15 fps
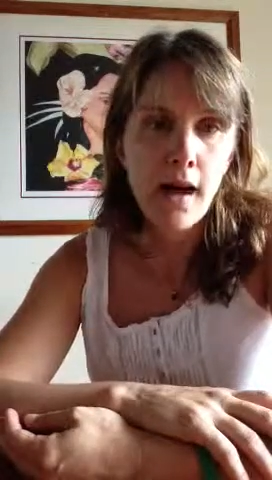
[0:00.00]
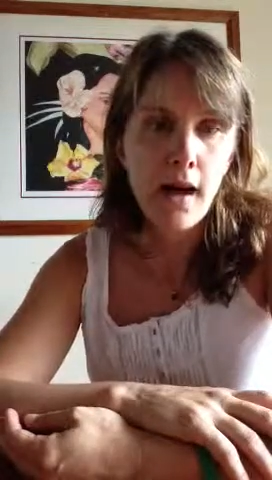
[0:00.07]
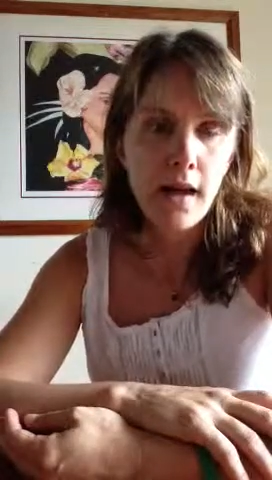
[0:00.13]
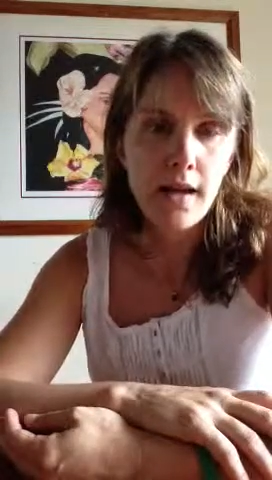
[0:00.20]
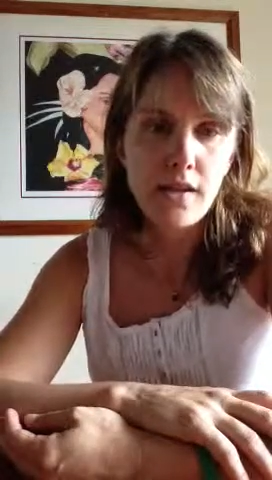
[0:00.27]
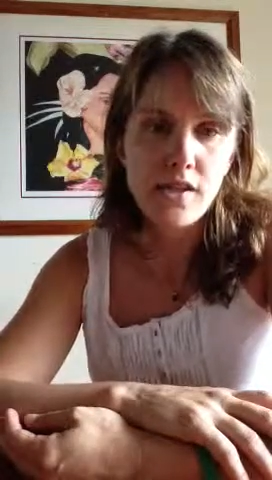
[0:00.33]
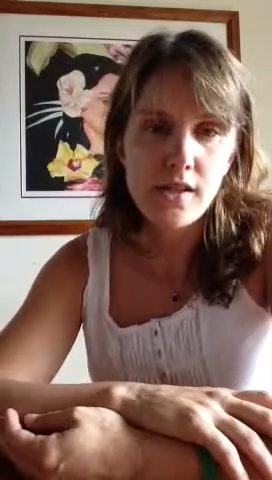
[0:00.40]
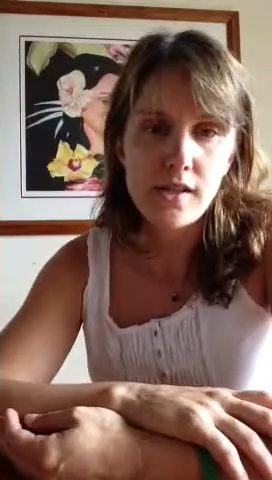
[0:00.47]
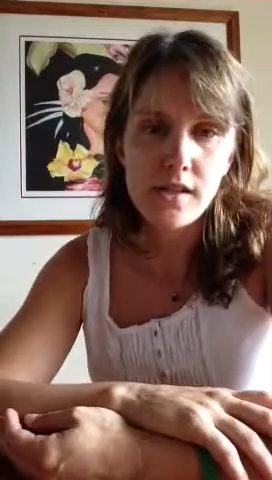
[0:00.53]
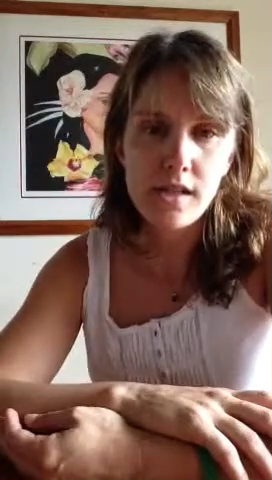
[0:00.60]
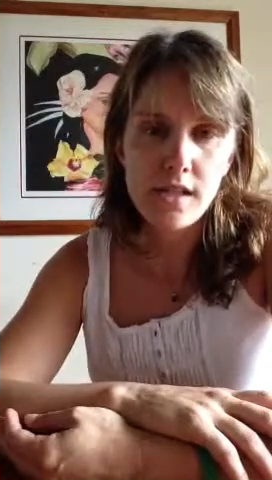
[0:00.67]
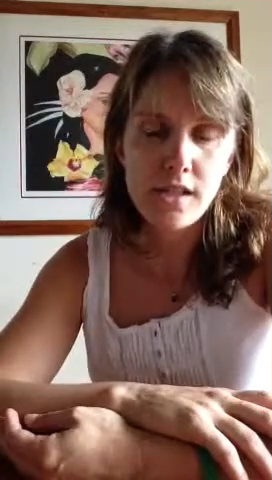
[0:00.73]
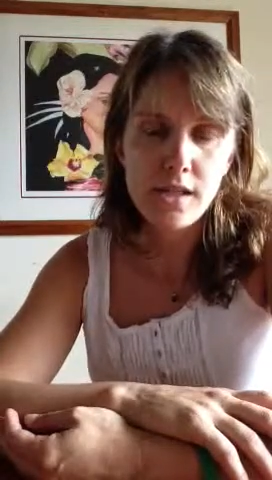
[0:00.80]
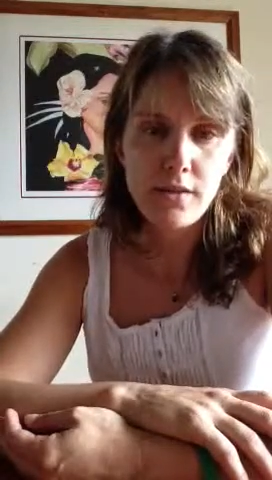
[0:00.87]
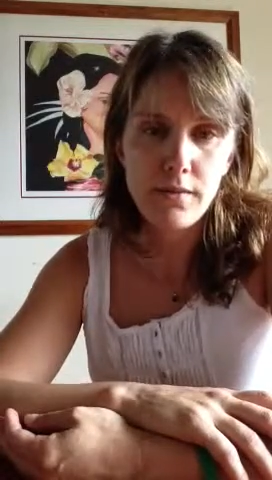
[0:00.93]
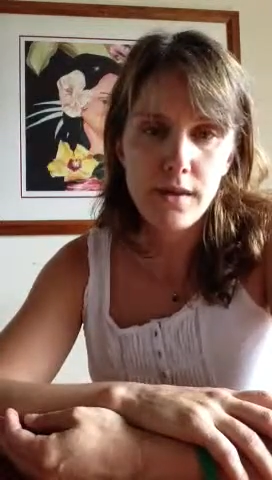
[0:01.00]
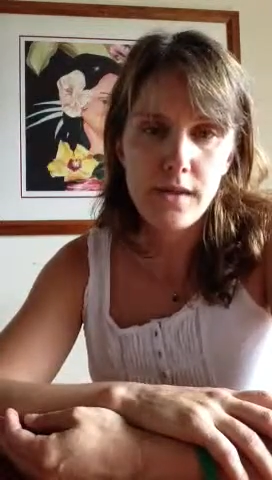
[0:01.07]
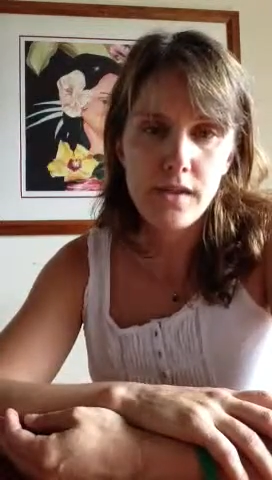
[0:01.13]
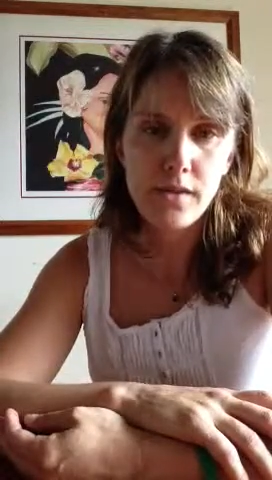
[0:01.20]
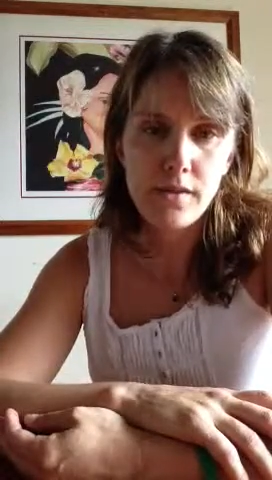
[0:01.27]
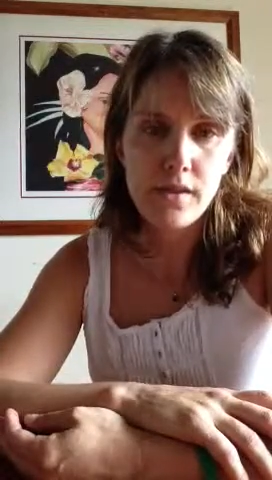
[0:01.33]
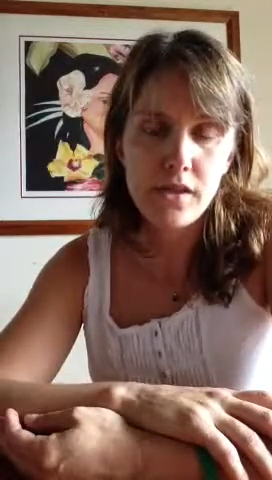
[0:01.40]
I just need to
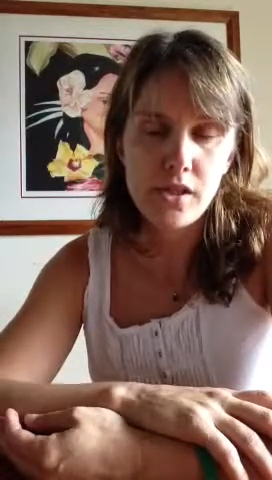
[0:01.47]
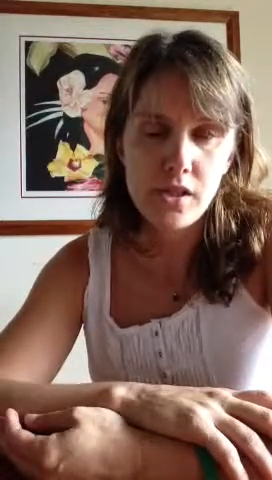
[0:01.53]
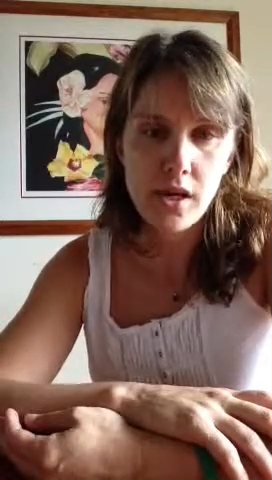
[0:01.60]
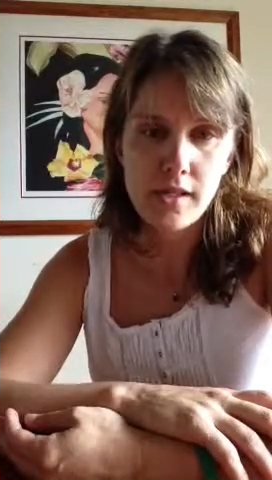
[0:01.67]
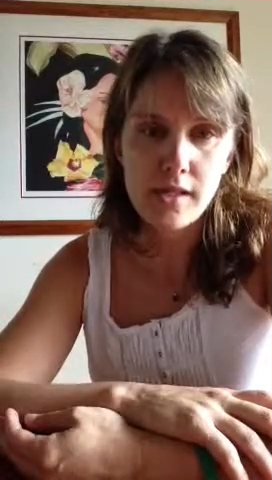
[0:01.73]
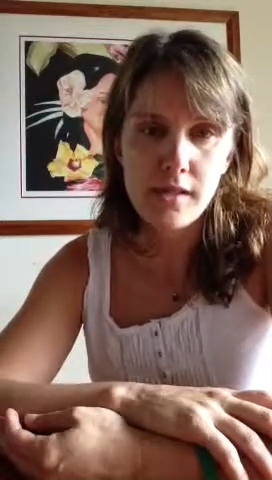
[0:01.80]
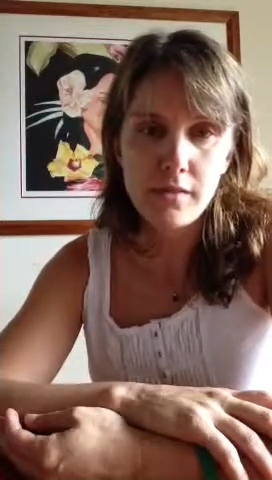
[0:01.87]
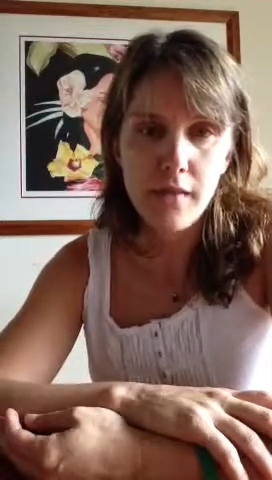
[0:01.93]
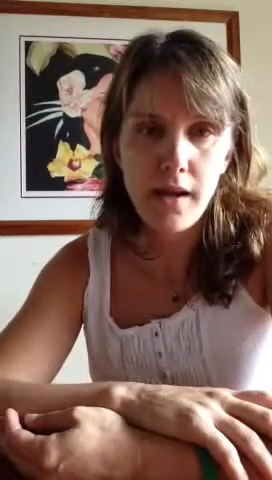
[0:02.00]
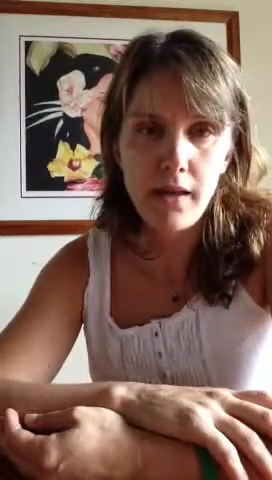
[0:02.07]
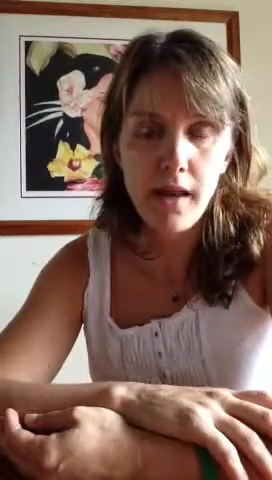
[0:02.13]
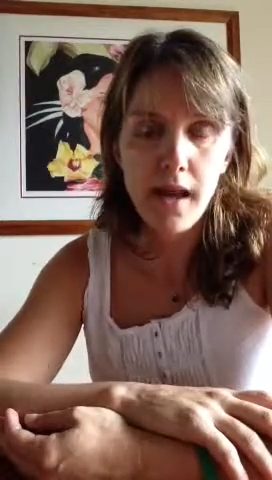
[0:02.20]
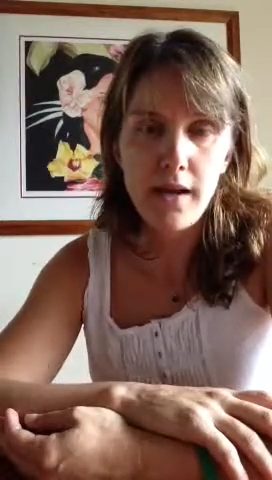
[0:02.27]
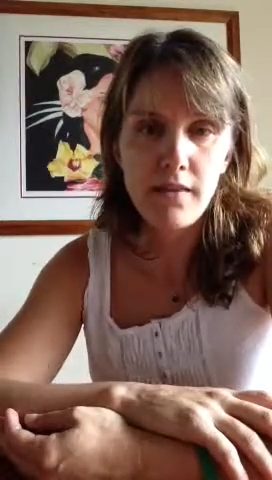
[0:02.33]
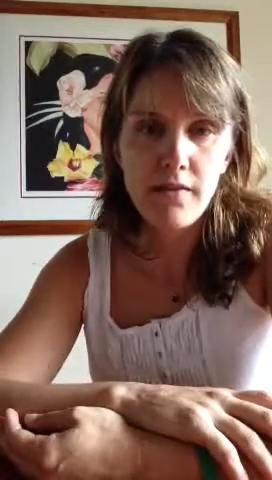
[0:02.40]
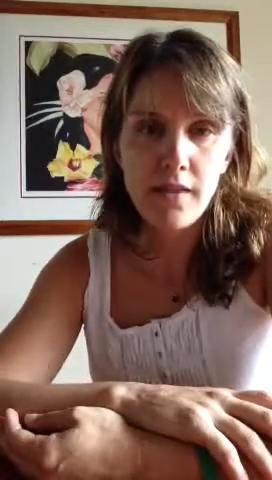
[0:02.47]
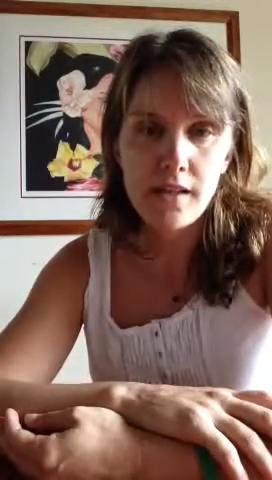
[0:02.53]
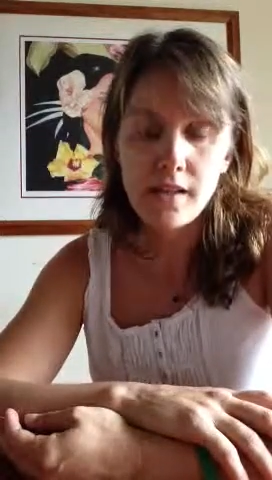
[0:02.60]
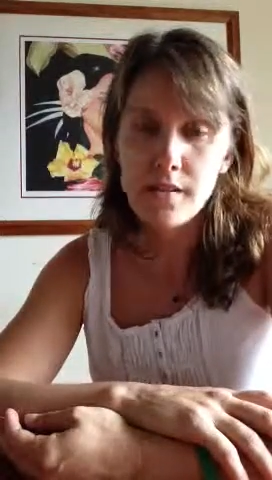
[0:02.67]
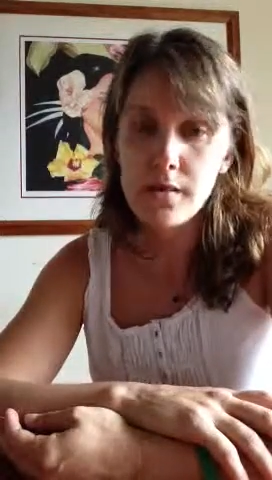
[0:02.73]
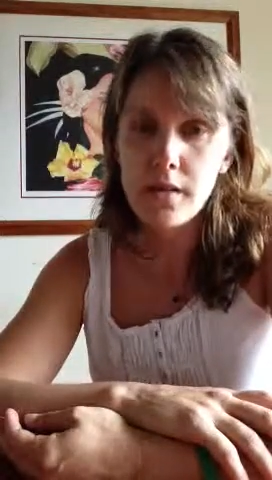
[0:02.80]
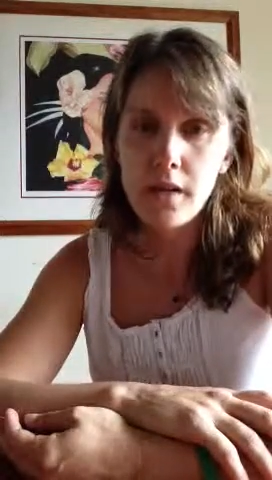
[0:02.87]
reduce stress in my life.
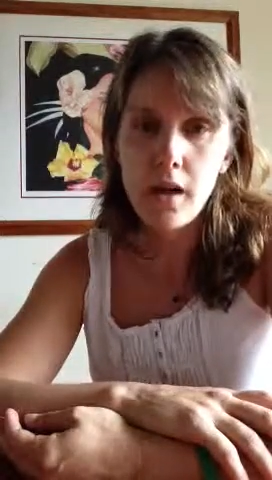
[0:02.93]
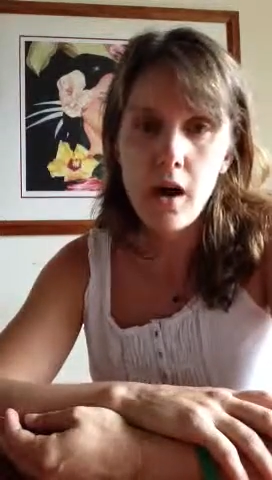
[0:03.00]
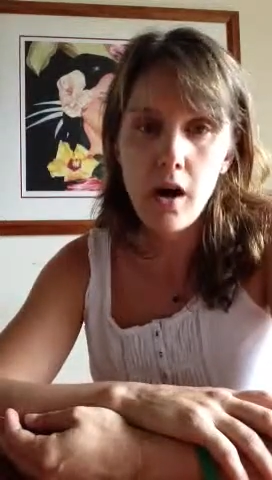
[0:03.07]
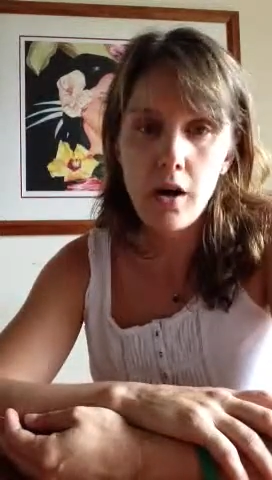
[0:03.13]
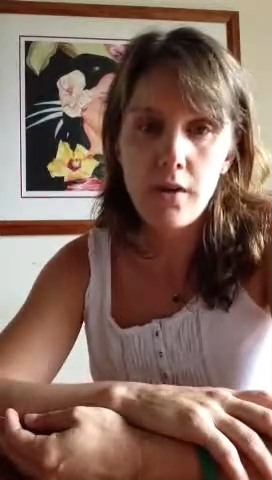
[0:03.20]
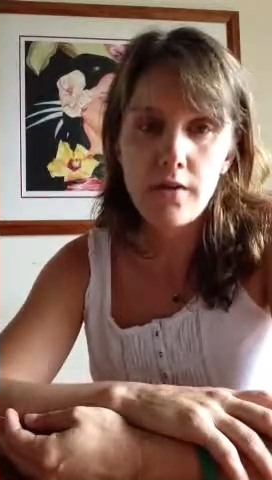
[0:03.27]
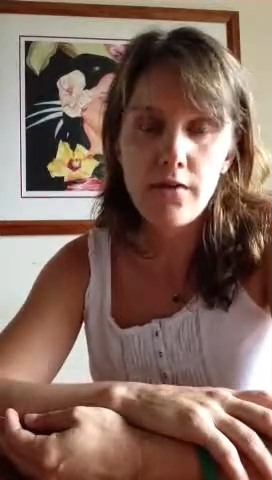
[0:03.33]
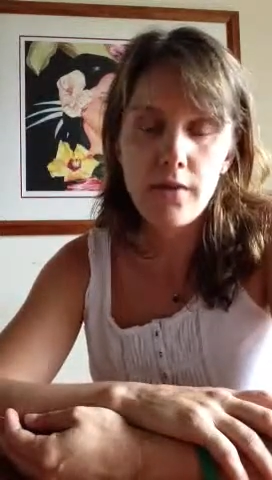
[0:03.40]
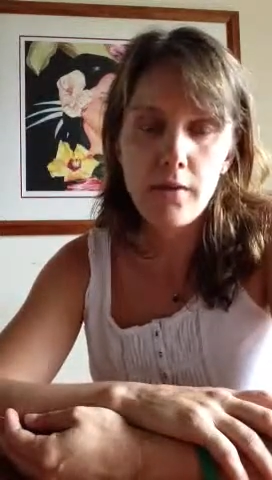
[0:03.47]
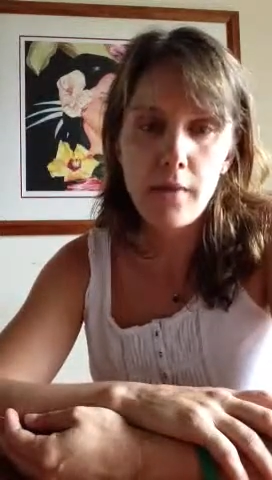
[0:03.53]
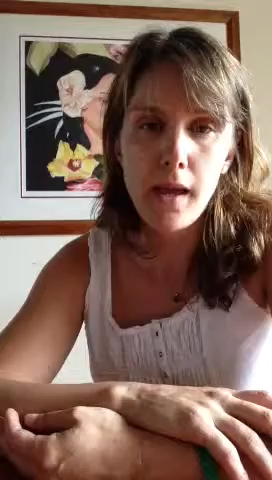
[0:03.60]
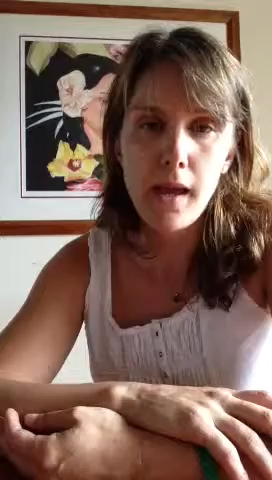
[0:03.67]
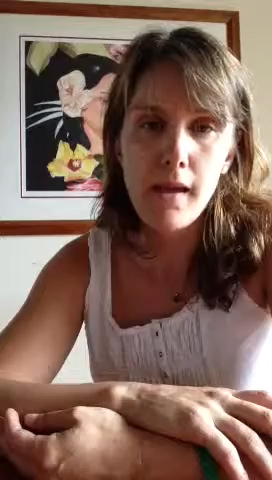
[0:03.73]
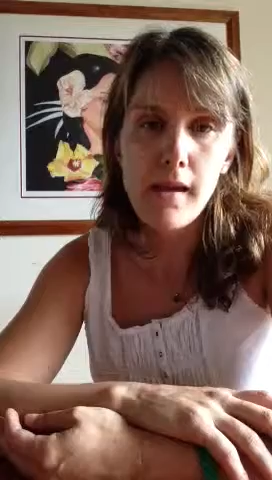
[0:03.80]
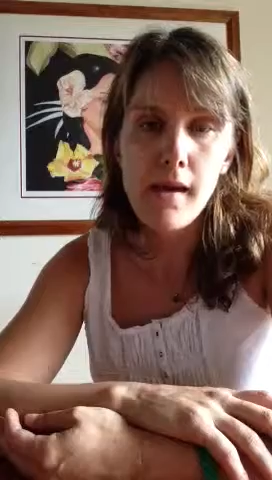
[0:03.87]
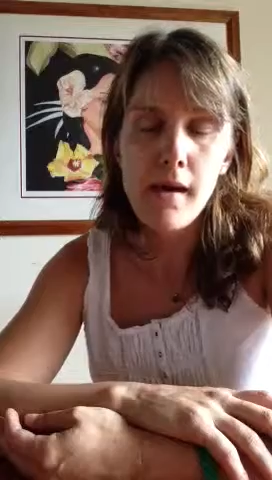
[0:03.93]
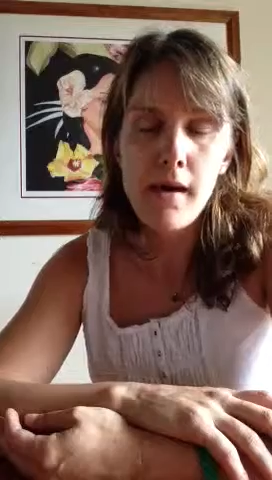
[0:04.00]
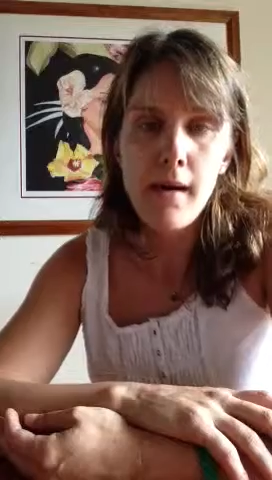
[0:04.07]
That's really hard for me.